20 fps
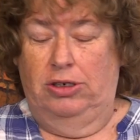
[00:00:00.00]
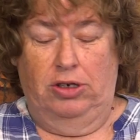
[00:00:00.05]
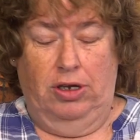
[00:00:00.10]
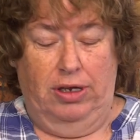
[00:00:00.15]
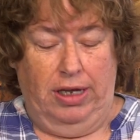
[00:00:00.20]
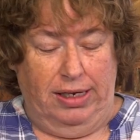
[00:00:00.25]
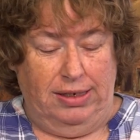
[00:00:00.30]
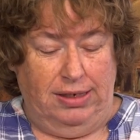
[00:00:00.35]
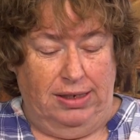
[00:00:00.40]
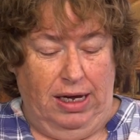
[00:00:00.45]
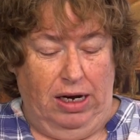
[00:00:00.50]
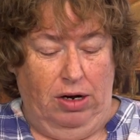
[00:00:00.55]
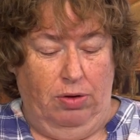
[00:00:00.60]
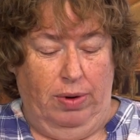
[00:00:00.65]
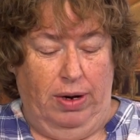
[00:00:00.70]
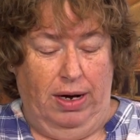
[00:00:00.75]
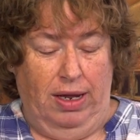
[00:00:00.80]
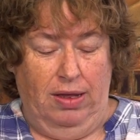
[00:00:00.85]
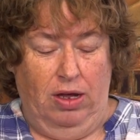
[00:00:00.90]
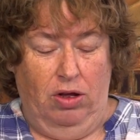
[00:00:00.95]
So that's that
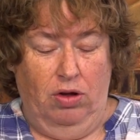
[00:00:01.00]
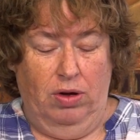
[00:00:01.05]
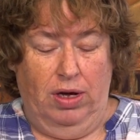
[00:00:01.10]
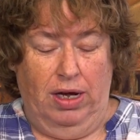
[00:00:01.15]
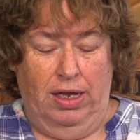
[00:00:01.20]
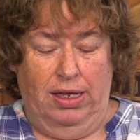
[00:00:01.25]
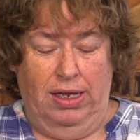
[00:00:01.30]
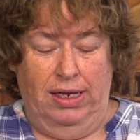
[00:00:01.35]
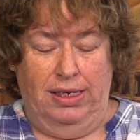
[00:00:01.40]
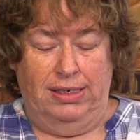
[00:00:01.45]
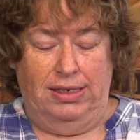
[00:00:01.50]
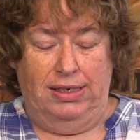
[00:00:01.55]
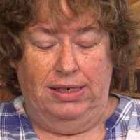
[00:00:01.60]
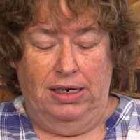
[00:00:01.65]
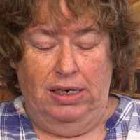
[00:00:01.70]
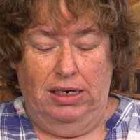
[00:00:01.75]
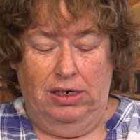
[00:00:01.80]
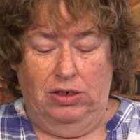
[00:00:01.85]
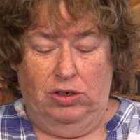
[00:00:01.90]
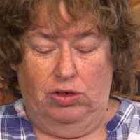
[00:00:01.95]
one. And then you get the
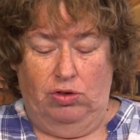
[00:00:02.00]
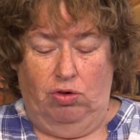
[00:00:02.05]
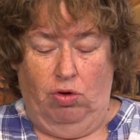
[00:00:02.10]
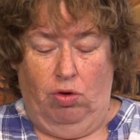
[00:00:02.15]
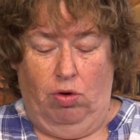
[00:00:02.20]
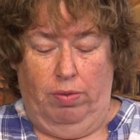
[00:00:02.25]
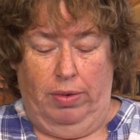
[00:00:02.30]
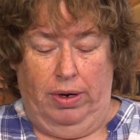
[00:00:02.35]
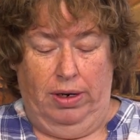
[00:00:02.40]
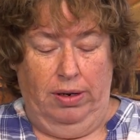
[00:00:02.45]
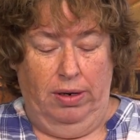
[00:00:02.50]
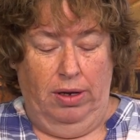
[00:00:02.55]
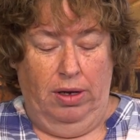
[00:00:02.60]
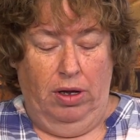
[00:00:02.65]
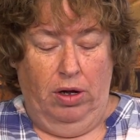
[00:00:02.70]
insidious trauma,